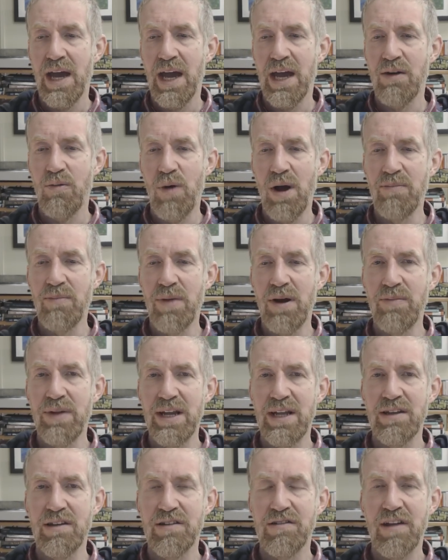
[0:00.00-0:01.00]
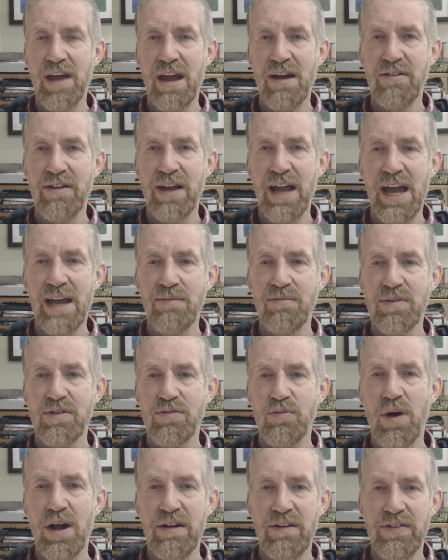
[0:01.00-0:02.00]
And at one moment in the Scare
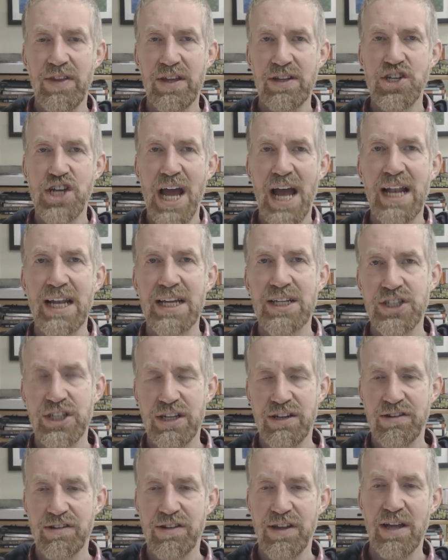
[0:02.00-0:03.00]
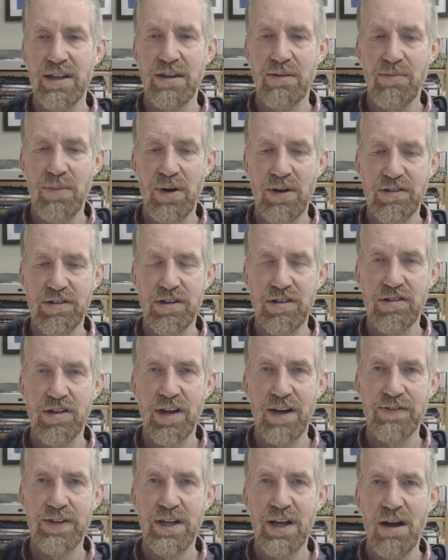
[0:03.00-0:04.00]
Games, one of the challenges that the monsters
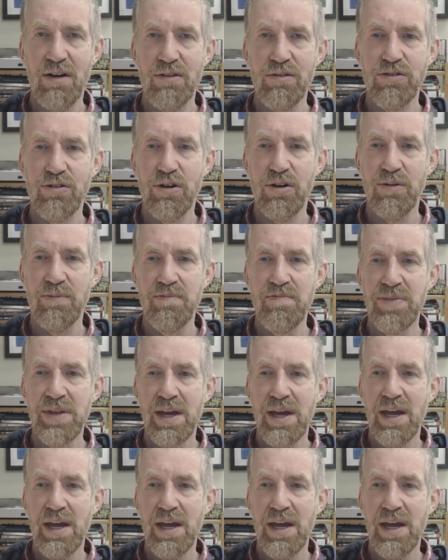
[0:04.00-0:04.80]
have to go through